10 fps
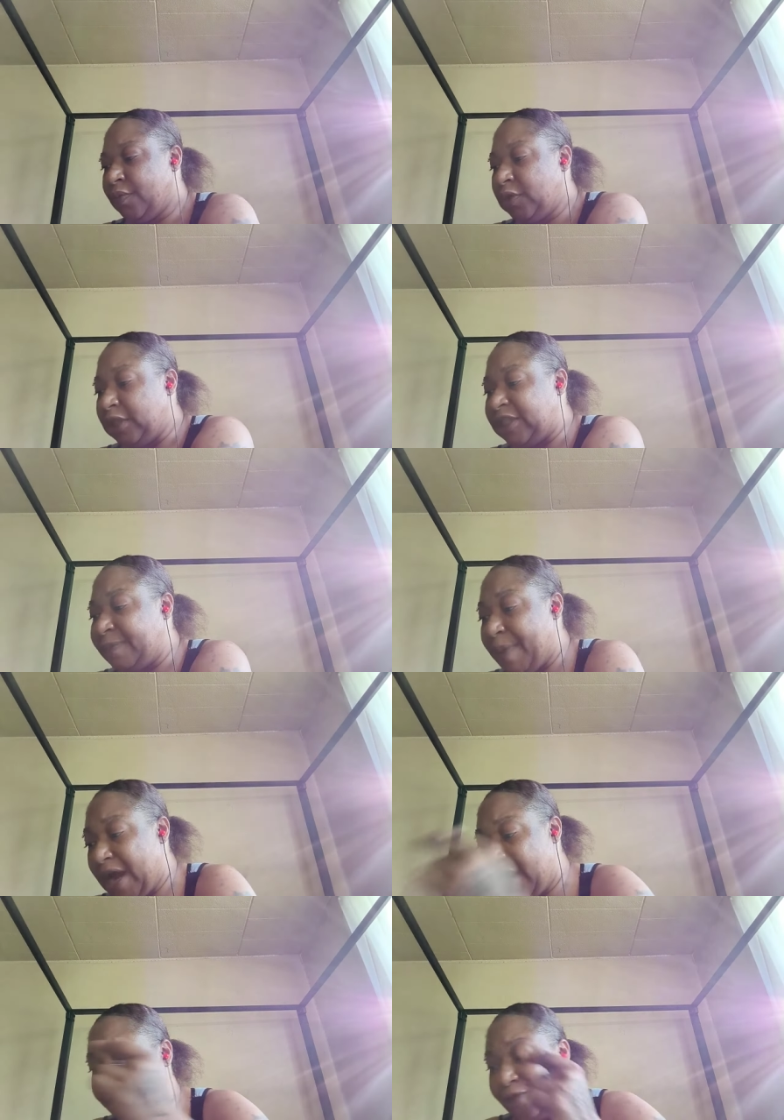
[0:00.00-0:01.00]

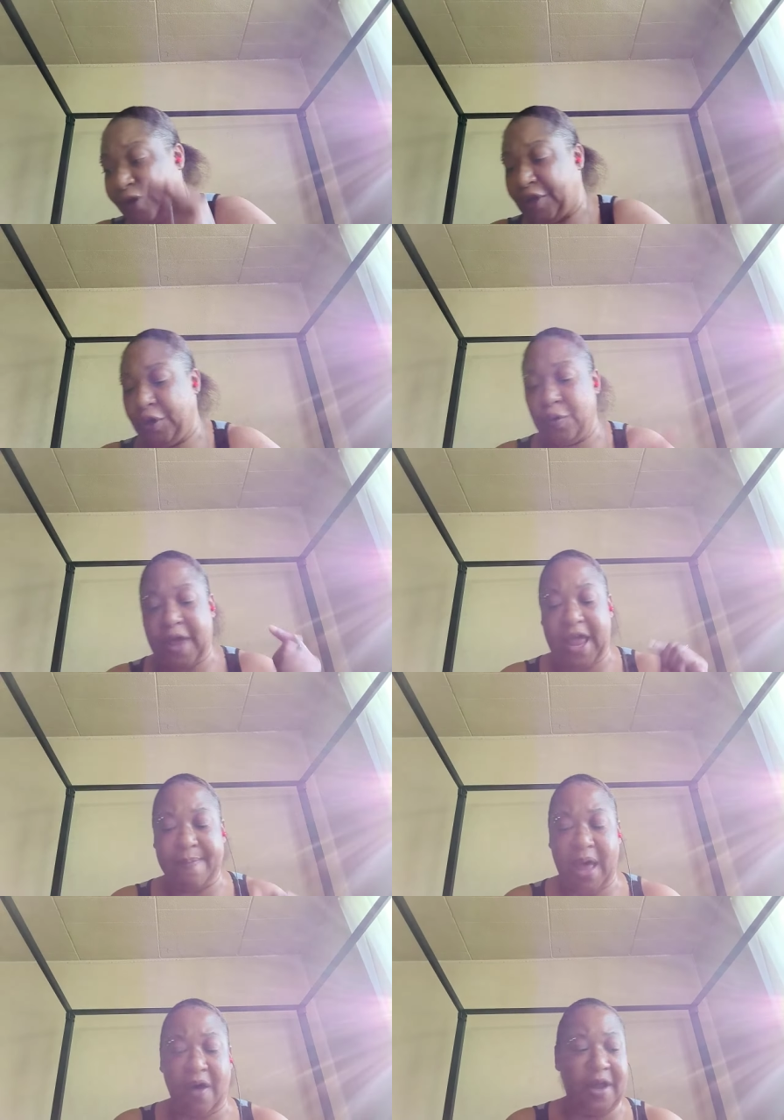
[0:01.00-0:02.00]
Despair for you
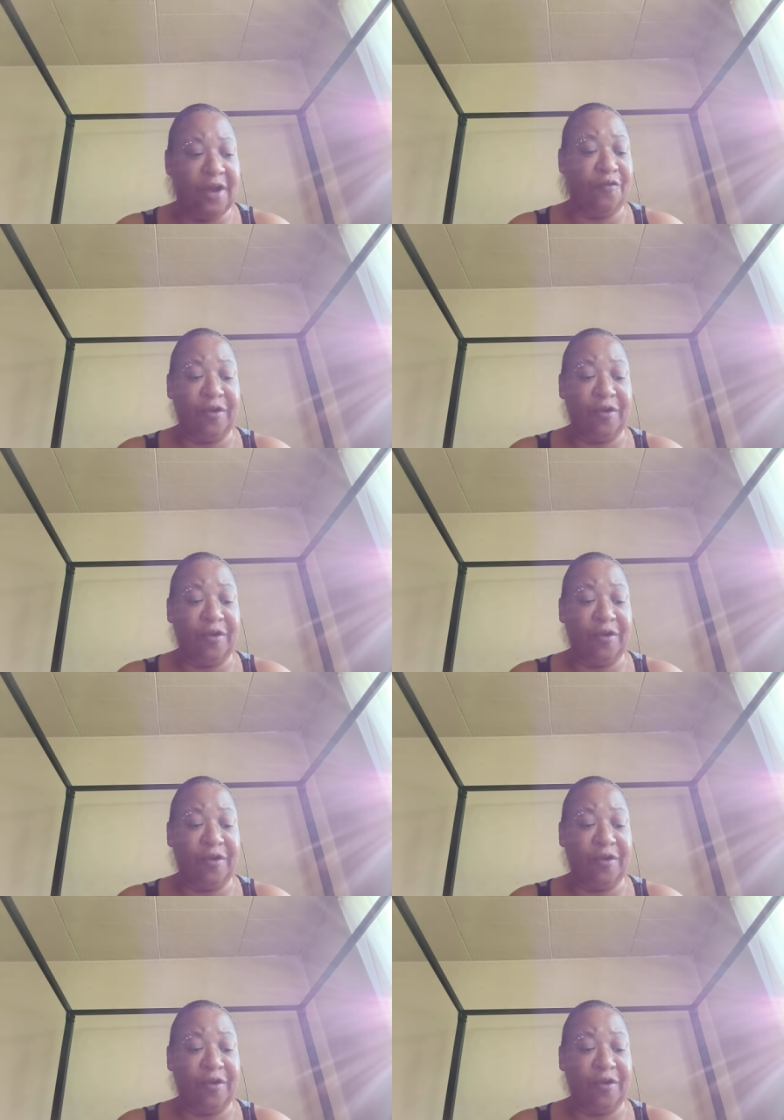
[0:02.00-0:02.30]
came out in